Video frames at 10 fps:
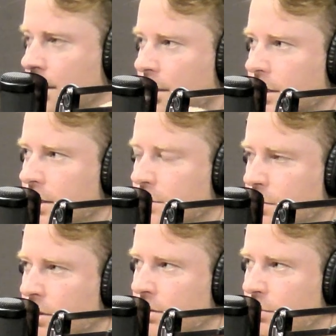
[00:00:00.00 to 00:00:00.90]
It's
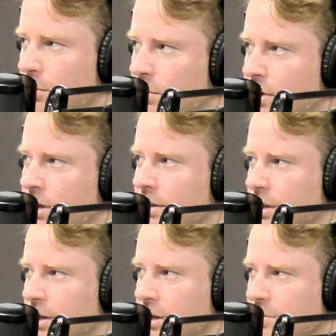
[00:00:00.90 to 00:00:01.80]
really rewarding.
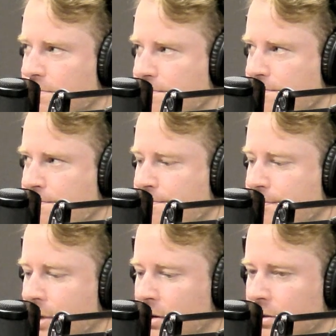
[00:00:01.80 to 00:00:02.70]

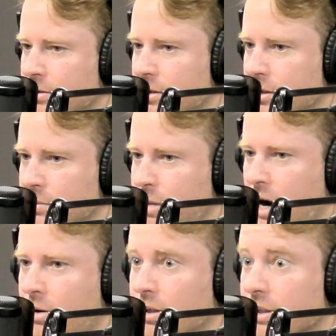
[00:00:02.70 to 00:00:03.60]
it's empowering to see